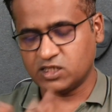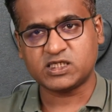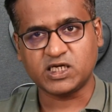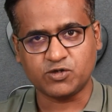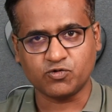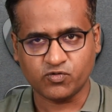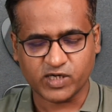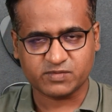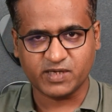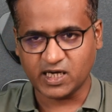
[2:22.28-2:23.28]
C to
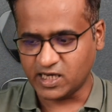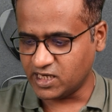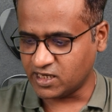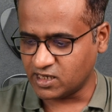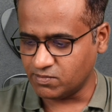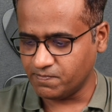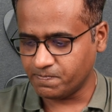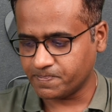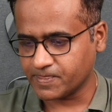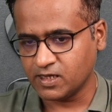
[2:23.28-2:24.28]
USB A hub
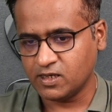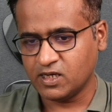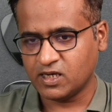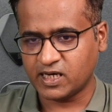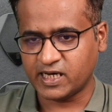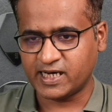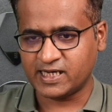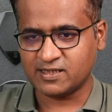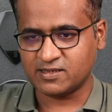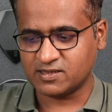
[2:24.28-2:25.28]

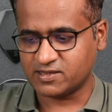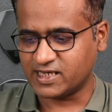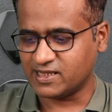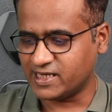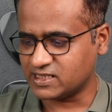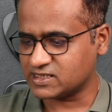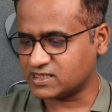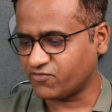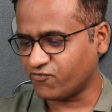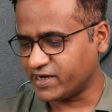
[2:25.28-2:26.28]
and then
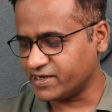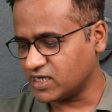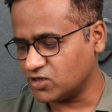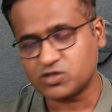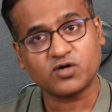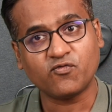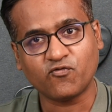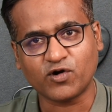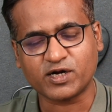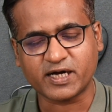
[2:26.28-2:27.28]
let's find out
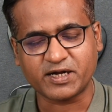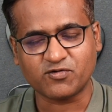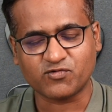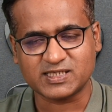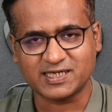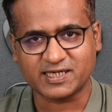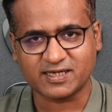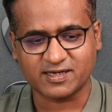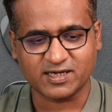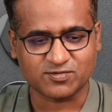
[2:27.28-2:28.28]
what kind of result
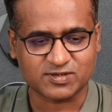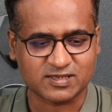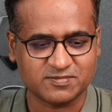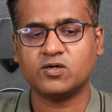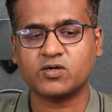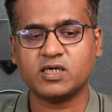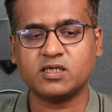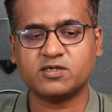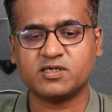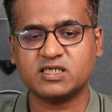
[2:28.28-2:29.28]
it gives. Okay,
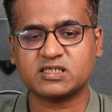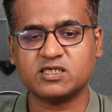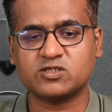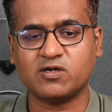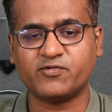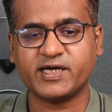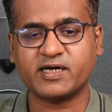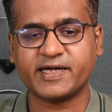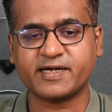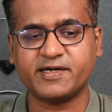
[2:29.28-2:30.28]
the disk is already
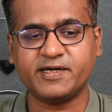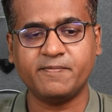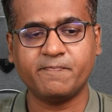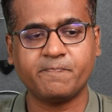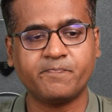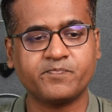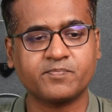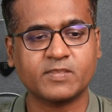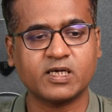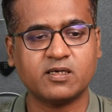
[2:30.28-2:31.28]
connected
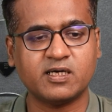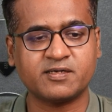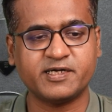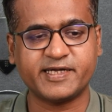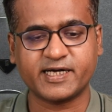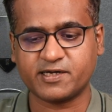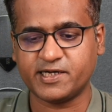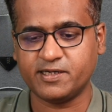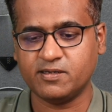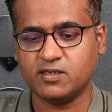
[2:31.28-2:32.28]
and
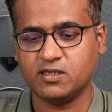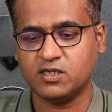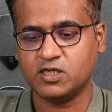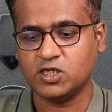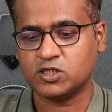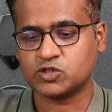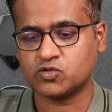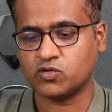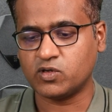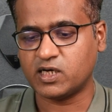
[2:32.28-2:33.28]
detected
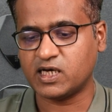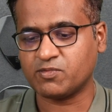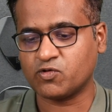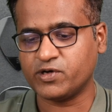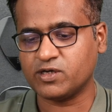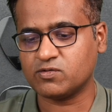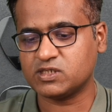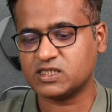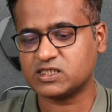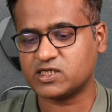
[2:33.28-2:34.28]
so I'm going to
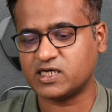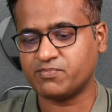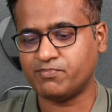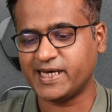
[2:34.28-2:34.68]
just start